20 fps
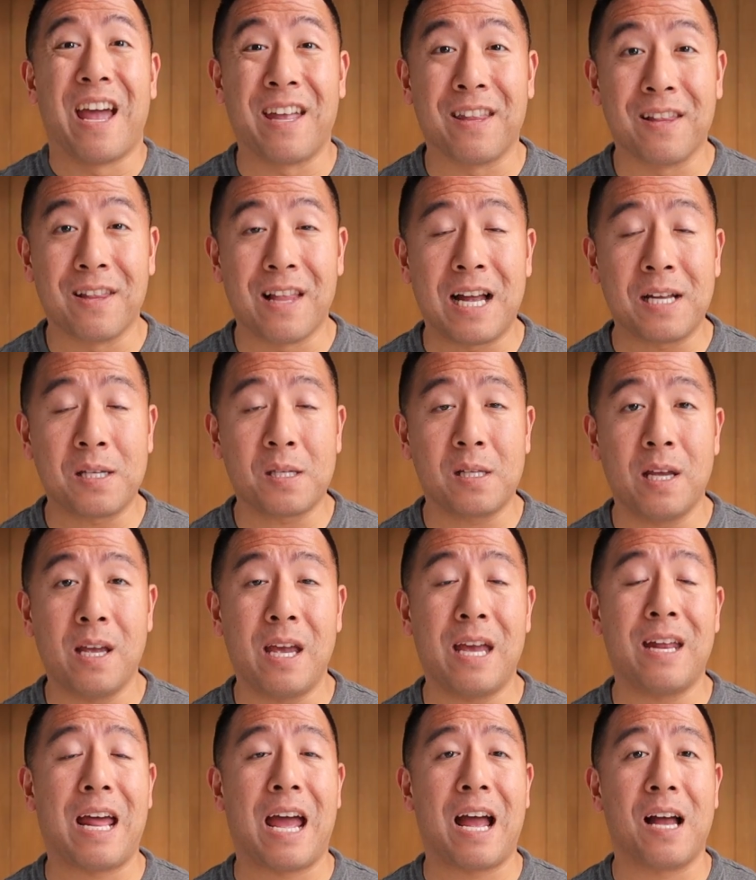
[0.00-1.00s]
And
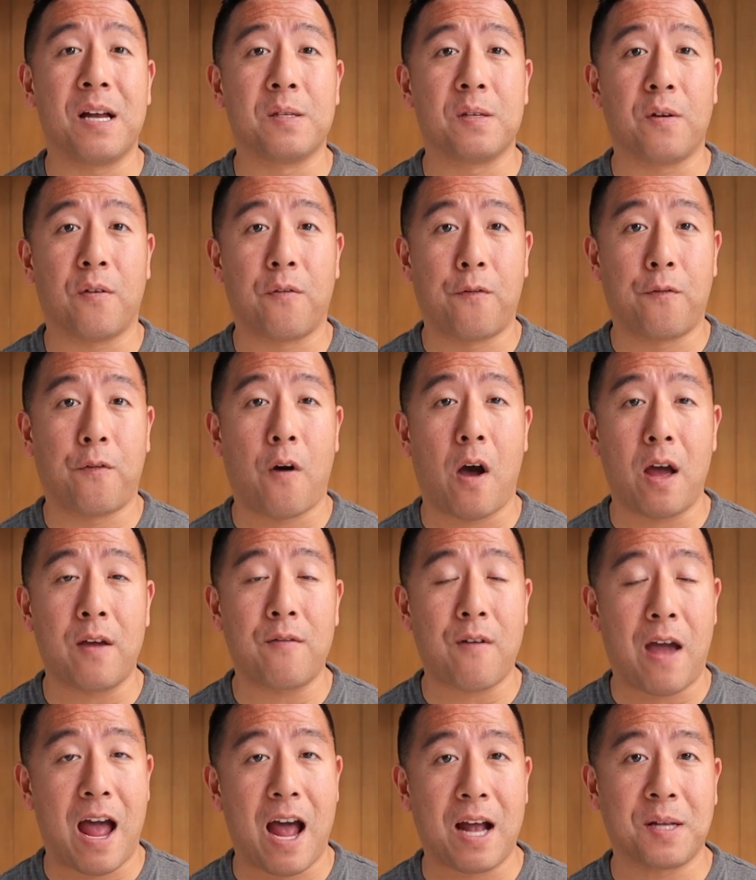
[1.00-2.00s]
lastly, it has
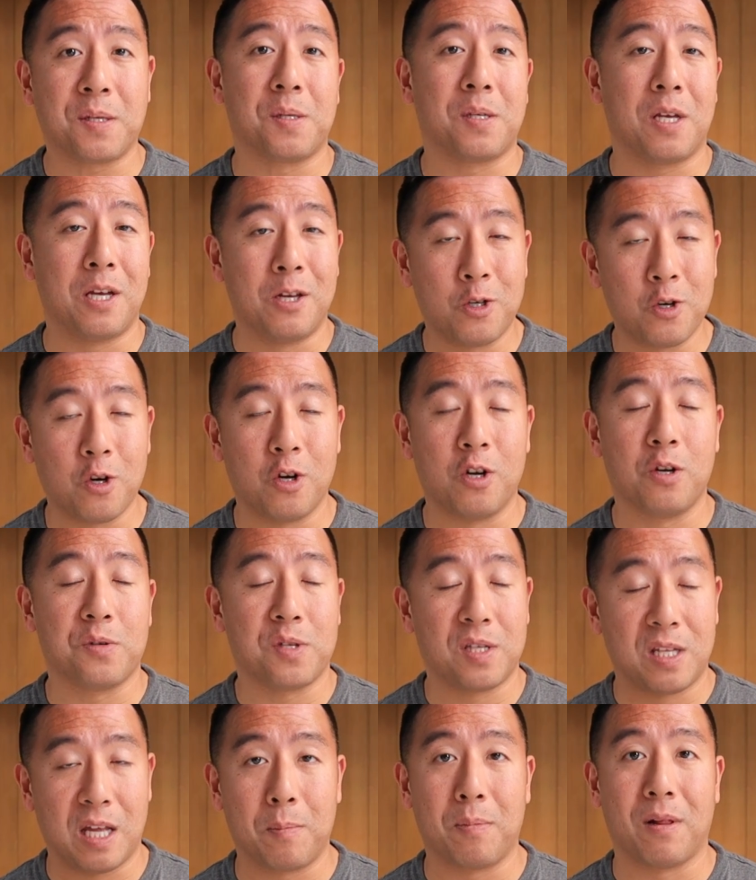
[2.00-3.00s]
5-axis internal
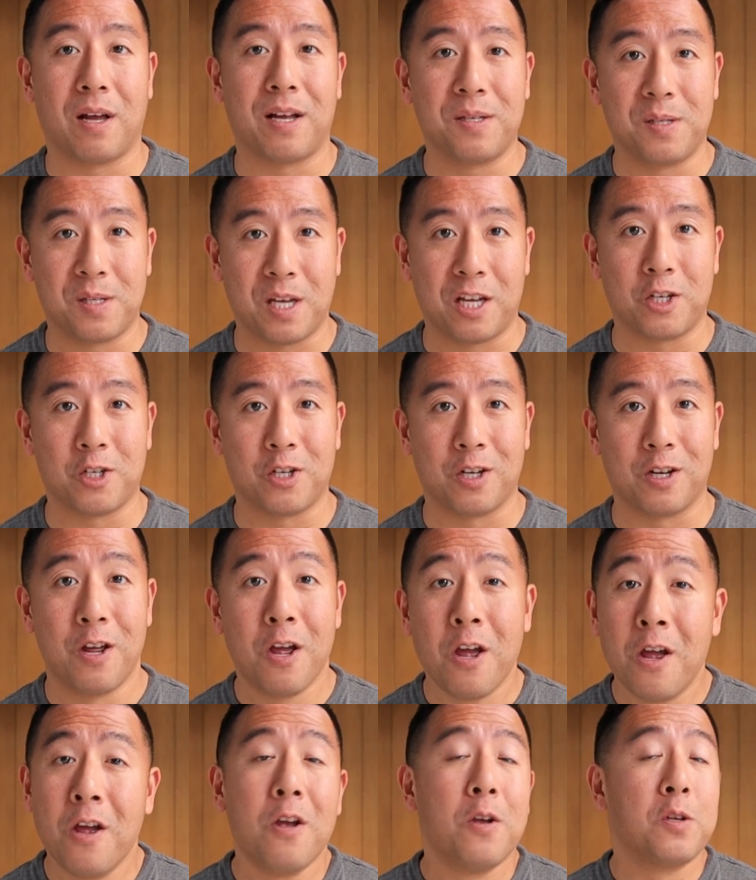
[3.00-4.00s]
stabilization.
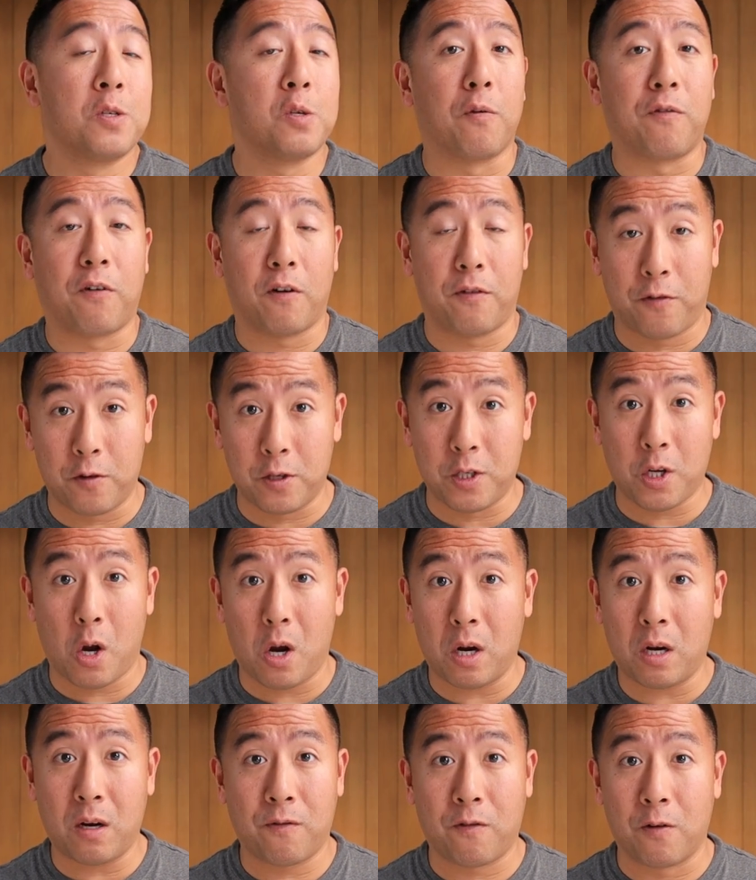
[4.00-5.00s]
So for
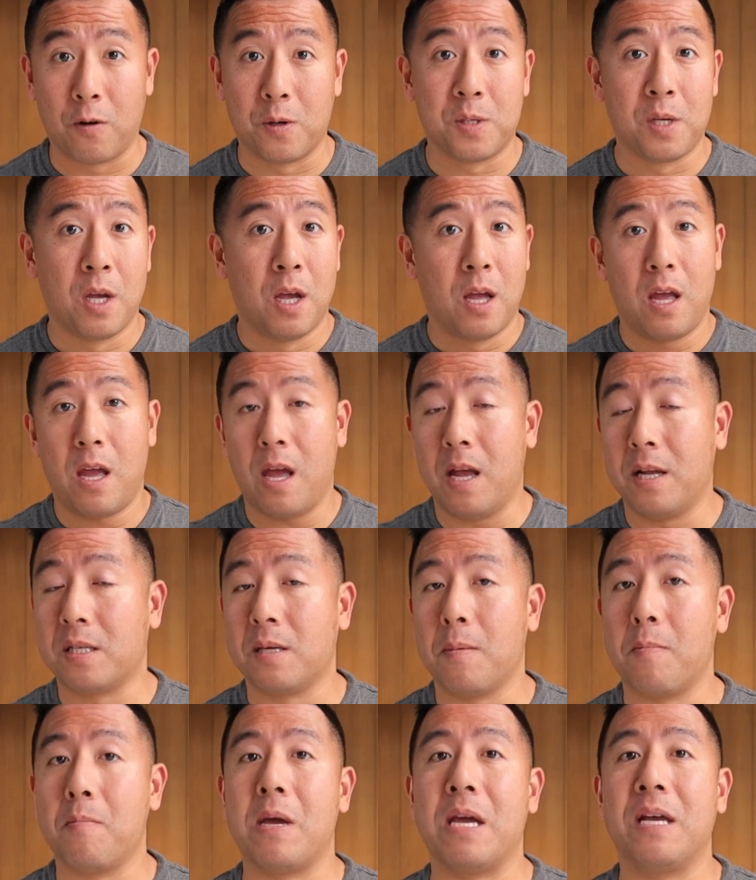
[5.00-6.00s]
photographers,
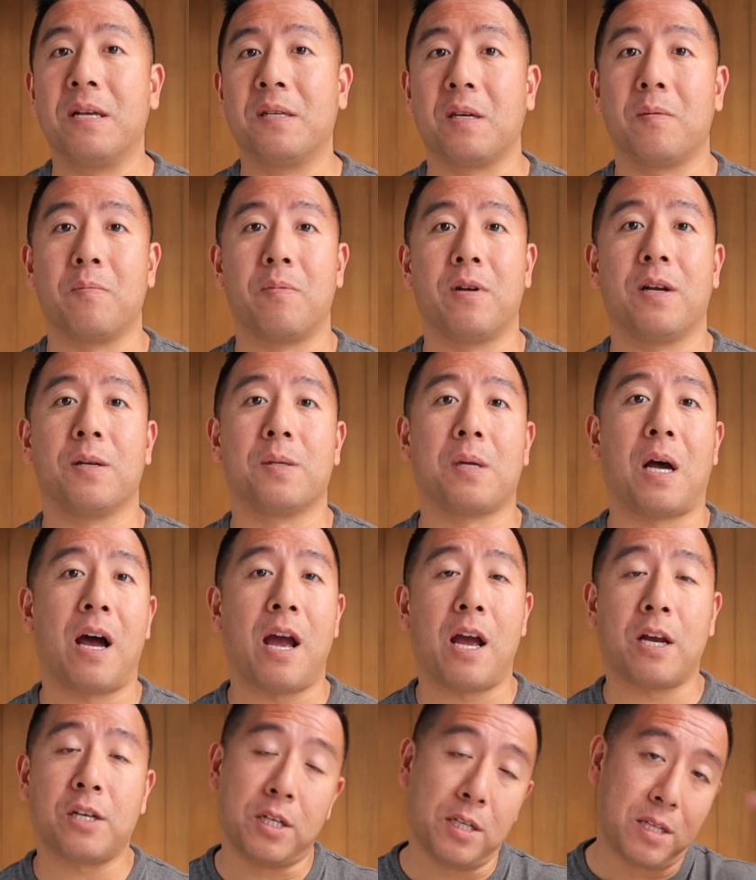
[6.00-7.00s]
it's amazing, because
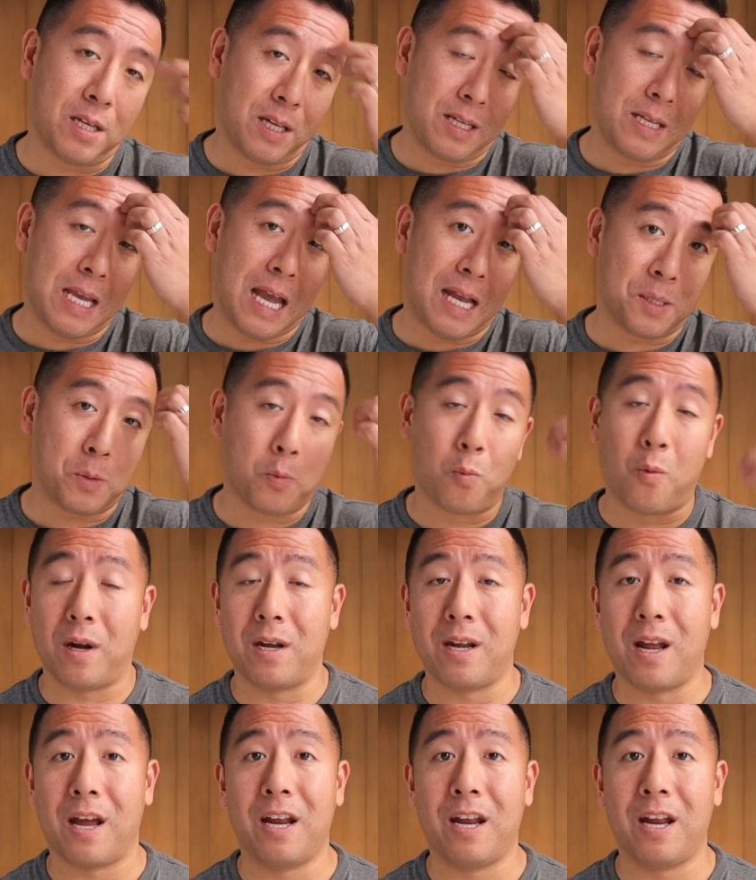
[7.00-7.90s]
I actually did a test one